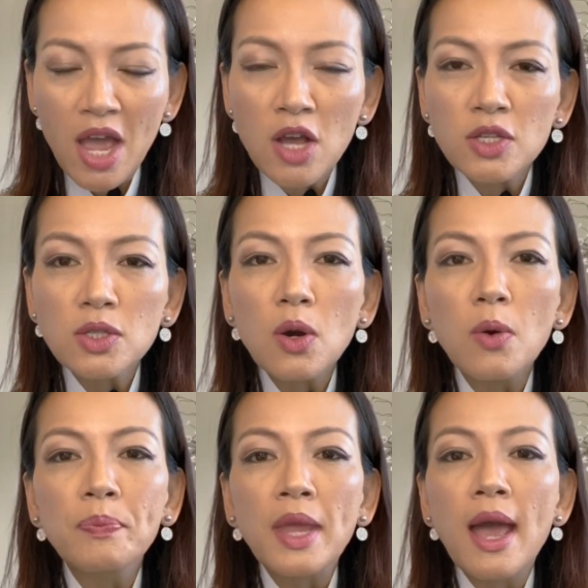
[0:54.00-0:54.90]

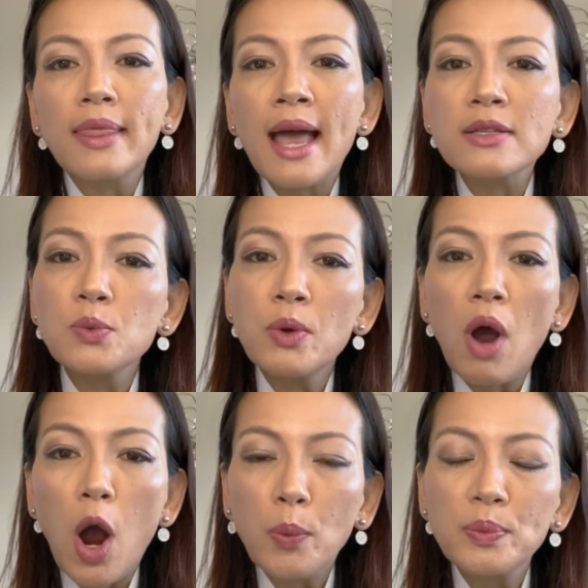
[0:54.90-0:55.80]
So that will
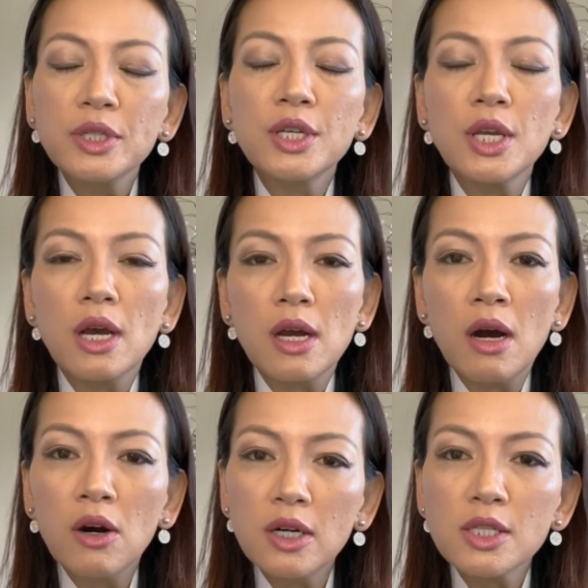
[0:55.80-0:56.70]
help
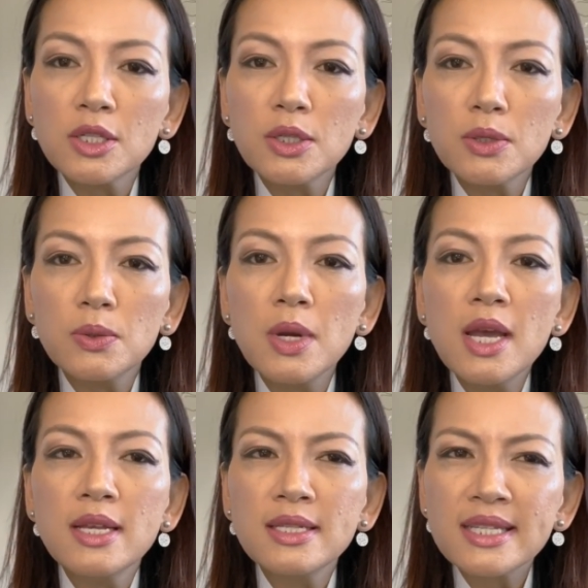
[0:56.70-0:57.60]
her to
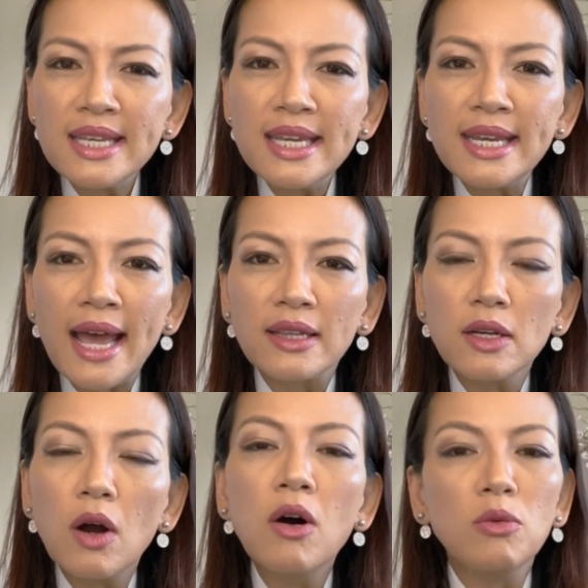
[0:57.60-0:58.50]
see
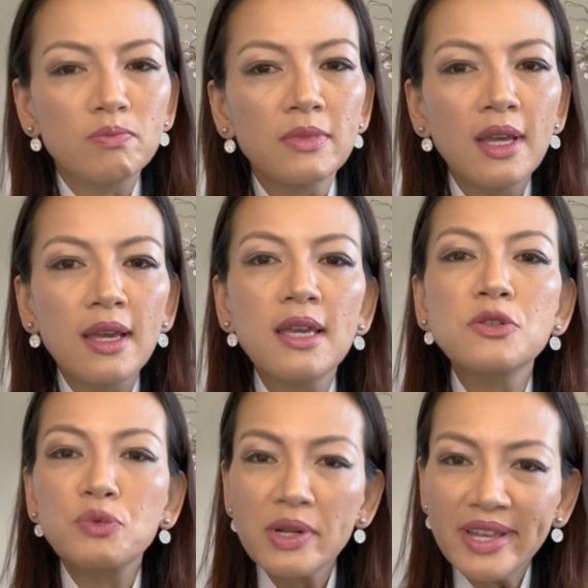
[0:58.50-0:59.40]
that, oh,
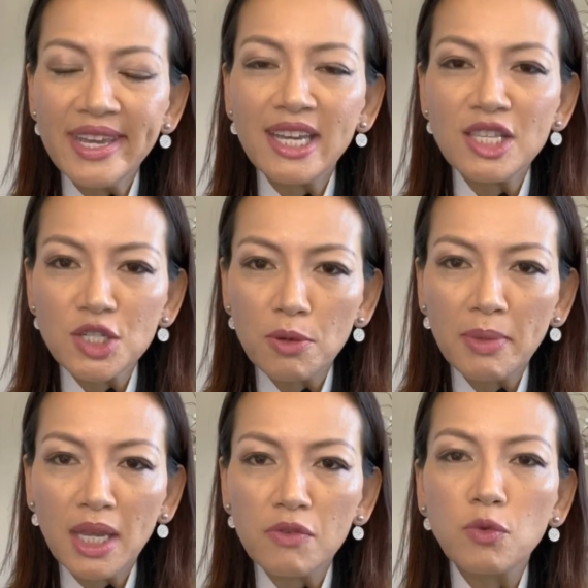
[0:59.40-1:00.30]
he's really into
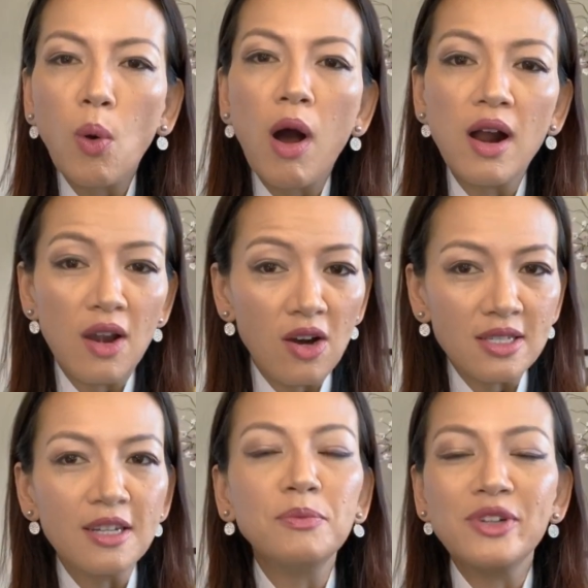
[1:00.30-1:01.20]
me for a
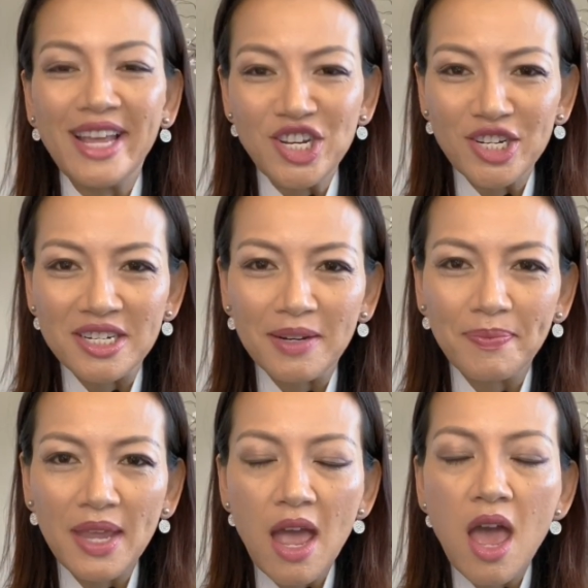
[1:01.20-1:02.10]
long-term
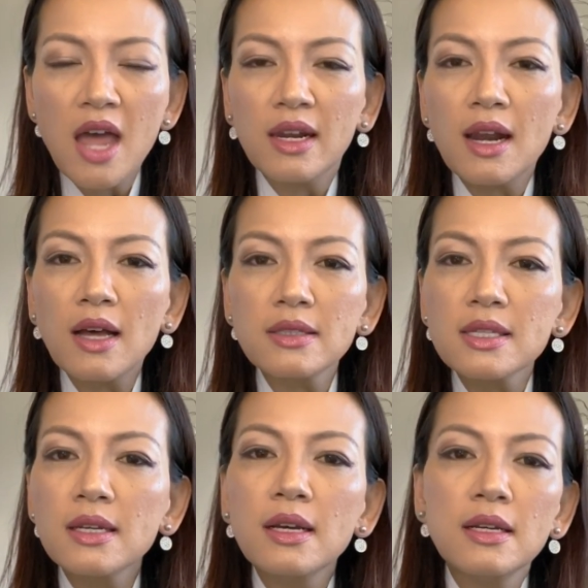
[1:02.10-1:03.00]
relationship,
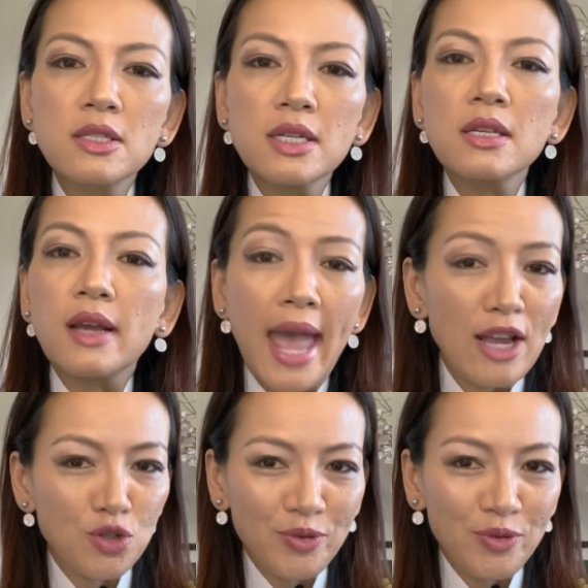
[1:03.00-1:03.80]
not just a casual